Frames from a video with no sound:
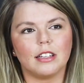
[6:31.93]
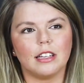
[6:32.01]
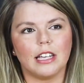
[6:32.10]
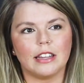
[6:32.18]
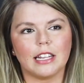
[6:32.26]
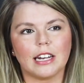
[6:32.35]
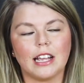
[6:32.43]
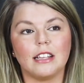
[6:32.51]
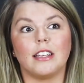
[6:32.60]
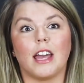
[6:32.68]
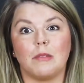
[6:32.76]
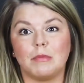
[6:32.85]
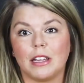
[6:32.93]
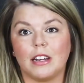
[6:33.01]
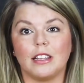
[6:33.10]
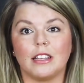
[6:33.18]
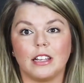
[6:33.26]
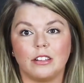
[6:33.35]
and then I kept getting
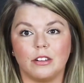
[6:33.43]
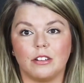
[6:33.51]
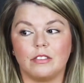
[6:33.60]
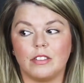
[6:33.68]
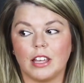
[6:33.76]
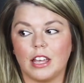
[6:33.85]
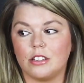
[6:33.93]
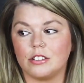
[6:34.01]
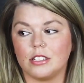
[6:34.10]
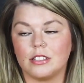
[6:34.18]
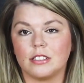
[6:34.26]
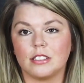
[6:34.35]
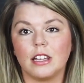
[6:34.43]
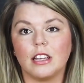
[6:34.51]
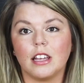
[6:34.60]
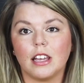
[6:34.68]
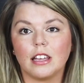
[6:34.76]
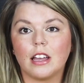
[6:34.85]
like notifications
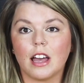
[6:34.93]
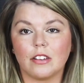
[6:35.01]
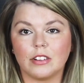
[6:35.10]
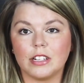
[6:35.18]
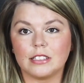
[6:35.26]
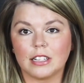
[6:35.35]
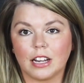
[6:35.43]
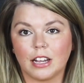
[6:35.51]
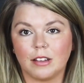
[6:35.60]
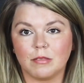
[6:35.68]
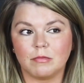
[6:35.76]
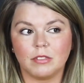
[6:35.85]
every time,